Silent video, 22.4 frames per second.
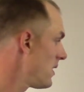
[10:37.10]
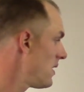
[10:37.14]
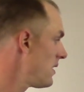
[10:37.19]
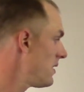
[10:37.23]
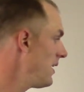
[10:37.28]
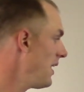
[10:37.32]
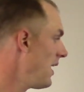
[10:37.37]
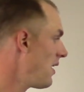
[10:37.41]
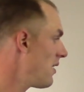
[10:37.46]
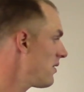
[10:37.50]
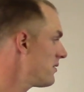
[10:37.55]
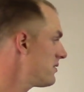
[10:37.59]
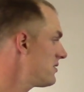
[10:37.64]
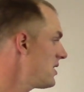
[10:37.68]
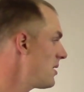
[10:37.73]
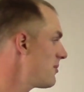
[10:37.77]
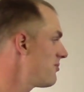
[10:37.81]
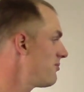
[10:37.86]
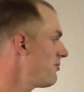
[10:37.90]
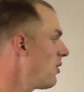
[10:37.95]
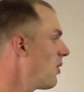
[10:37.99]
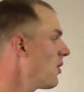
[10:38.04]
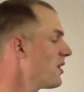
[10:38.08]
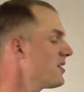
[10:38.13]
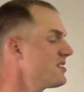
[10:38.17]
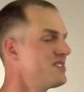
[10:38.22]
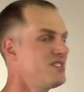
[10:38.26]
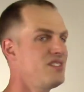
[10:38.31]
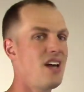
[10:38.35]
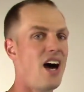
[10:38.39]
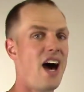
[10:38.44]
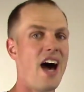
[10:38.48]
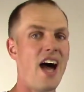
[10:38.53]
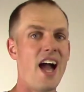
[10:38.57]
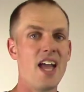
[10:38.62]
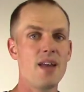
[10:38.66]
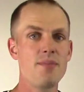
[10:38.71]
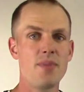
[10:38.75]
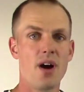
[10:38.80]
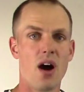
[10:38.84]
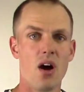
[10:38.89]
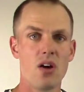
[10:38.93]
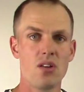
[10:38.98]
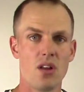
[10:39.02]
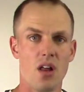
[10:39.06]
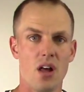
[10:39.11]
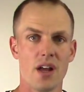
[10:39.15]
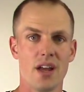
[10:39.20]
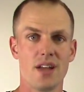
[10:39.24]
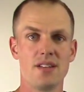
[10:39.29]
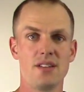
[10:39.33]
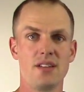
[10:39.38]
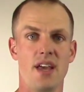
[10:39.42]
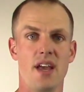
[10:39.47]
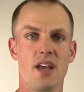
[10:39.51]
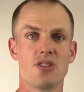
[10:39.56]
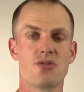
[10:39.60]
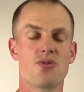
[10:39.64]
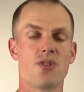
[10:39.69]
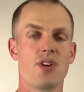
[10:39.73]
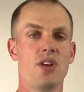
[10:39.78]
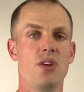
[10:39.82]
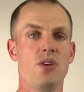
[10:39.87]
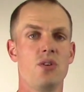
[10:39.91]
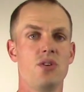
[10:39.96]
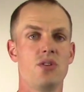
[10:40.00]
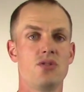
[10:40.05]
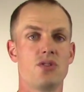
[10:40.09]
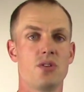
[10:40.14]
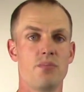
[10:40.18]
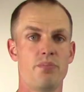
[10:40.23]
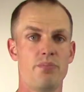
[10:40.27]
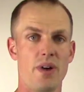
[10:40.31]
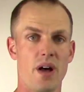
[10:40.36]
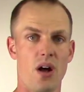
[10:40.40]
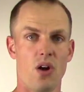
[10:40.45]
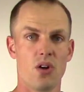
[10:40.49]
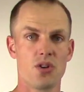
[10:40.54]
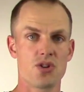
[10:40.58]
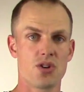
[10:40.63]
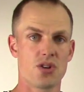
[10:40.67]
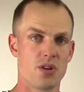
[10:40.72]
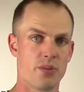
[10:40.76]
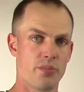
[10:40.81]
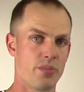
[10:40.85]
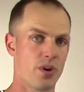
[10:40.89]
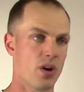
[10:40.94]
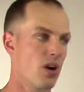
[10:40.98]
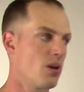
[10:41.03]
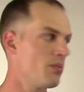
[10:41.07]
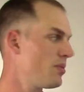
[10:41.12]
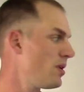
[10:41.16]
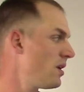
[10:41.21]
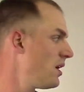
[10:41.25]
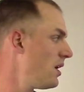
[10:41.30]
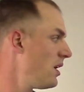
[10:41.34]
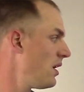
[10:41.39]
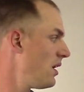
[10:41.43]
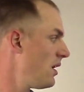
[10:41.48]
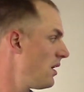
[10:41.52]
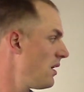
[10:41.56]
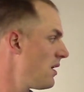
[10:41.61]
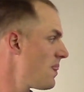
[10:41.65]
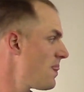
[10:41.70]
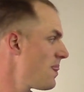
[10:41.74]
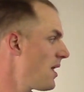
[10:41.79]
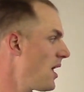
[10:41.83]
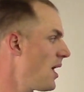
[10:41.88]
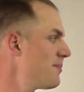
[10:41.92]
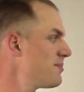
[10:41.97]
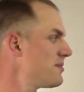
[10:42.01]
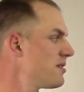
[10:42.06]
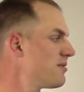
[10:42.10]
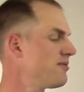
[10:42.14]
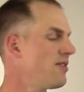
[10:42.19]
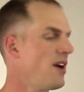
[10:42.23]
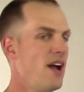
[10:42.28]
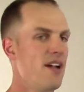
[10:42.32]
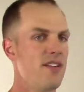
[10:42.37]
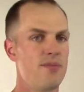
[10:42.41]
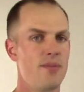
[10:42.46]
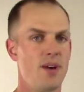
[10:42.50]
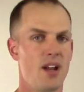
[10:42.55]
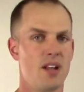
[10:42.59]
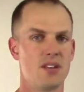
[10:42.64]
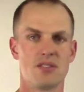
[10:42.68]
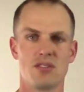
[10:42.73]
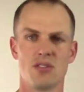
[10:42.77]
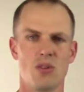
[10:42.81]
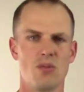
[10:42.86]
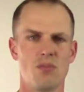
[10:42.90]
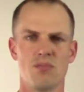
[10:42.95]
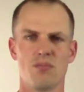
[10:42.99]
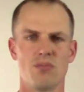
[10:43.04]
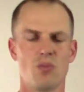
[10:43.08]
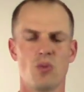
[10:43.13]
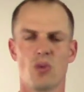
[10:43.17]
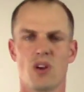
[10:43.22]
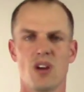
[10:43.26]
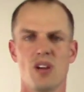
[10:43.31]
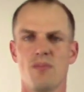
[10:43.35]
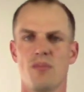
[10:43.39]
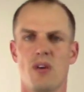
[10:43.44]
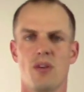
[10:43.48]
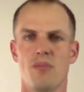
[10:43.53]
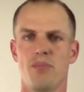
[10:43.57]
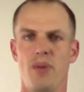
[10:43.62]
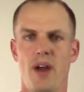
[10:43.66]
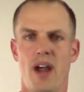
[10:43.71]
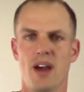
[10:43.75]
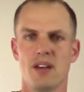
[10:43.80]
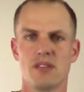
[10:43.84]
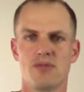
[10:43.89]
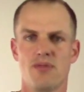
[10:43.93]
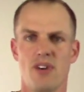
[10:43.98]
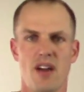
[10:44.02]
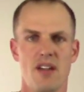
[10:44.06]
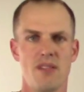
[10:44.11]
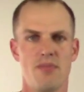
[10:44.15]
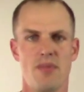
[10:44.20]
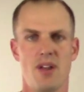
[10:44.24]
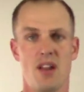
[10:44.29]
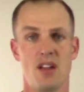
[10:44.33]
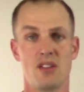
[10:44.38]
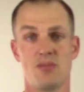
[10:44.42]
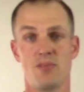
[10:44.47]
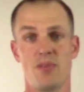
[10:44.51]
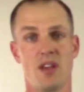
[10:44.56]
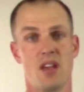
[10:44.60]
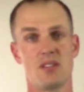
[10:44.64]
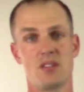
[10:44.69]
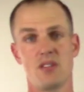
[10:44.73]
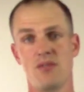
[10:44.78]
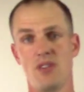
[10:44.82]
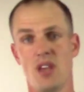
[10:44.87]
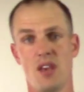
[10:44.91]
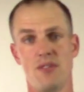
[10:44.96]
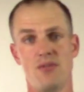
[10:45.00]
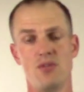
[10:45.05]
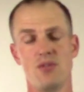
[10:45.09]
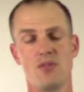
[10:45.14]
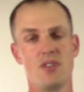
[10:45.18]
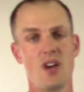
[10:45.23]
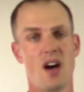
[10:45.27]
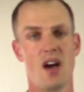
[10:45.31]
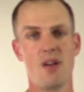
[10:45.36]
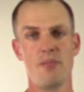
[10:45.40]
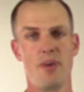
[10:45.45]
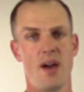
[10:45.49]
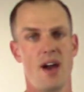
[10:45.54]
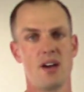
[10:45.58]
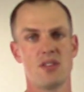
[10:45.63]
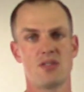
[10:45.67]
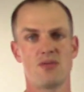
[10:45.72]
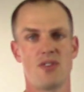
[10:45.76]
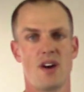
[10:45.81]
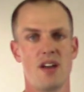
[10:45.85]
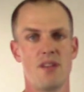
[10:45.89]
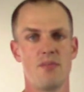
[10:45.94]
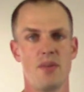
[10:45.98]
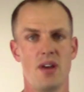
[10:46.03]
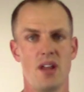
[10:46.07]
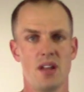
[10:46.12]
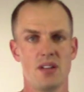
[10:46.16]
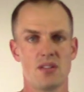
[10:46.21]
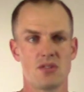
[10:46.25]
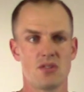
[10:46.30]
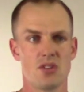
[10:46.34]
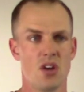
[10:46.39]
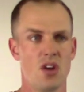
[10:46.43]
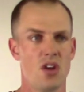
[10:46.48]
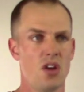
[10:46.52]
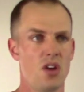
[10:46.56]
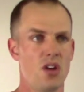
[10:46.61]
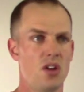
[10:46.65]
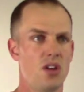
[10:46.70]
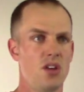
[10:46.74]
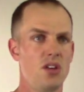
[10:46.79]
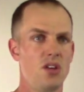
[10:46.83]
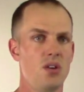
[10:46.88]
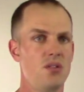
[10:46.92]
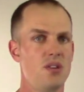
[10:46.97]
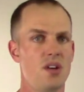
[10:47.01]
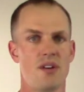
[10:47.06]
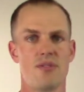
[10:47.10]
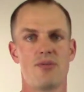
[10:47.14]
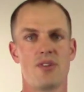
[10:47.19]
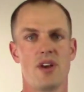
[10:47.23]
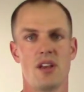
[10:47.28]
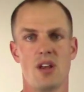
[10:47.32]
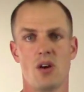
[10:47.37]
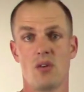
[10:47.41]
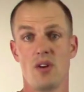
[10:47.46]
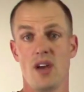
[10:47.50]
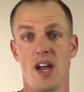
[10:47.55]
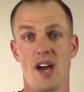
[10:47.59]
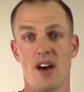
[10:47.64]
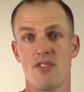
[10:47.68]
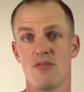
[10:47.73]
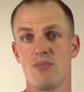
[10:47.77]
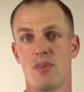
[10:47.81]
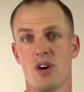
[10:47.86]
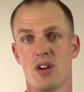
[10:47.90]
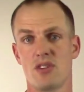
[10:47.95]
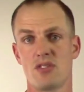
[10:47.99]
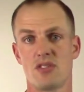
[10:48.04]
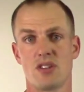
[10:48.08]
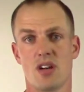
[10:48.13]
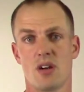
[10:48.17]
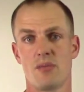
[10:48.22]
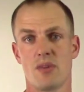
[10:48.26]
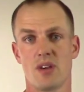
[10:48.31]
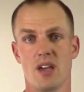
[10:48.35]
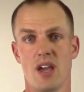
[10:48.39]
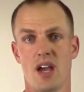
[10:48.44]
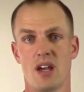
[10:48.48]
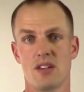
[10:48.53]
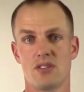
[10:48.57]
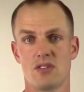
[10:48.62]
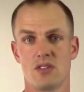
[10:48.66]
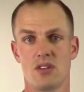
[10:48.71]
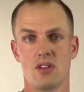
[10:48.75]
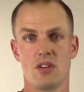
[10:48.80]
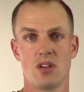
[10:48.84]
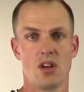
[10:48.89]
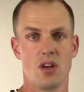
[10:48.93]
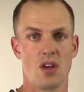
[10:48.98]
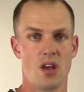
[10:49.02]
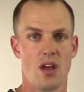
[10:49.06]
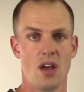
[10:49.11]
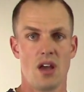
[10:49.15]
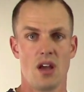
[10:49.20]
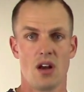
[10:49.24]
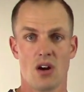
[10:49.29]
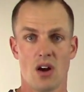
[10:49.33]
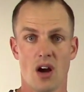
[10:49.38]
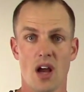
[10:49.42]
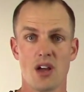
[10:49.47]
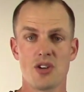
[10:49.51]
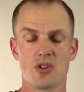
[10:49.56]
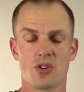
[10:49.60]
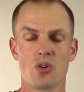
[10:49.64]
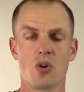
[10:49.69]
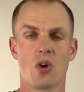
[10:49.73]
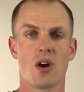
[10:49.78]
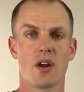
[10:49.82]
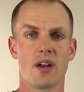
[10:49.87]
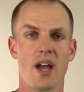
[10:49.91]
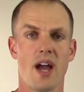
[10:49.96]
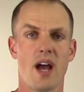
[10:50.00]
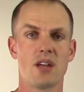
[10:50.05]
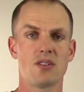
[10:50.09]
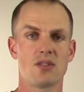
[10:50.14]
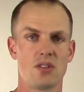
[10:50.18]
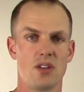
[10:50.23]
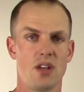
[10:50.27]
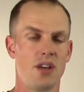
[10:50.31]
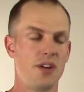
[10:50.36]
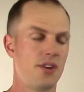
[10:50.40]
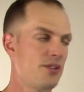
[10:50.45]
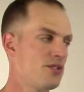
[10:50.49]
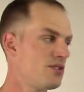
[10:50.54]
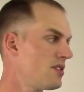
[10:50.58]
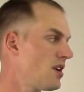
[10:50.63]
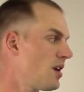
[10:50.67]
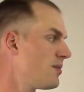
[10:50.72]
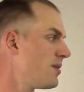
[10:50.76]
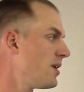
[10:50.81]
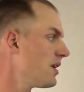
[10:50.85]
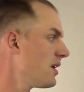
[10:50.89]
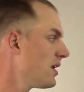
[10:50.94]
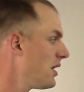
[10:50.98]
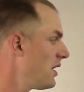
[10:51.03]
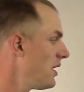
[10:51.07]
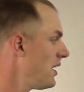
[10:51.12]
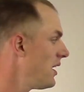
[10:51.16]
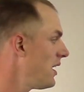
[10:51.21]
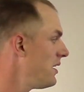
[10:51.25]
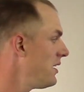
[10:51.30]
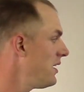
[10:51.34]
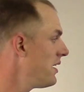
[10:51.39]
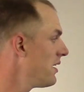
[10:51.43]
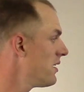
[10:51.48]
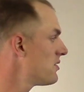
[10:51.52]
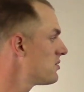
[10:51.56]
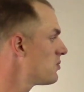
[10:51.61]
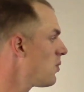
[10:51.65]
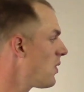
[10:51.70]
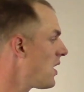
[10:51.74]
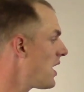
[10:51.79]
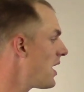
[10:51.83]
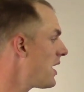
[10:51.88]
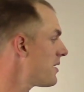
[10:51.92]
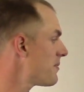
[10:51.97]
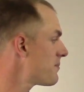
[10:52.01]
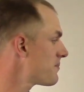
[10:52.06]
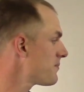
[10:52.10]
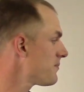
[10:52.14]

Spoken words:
Now, step four is time how long it takes for you to belch or to burp. Up to 5 minutes. Don't worry about past 5 minutes, because if you've gone past 5 minutes, you definitely don't have much stomach acid or hydrochloric acid in your stomach. And here's why.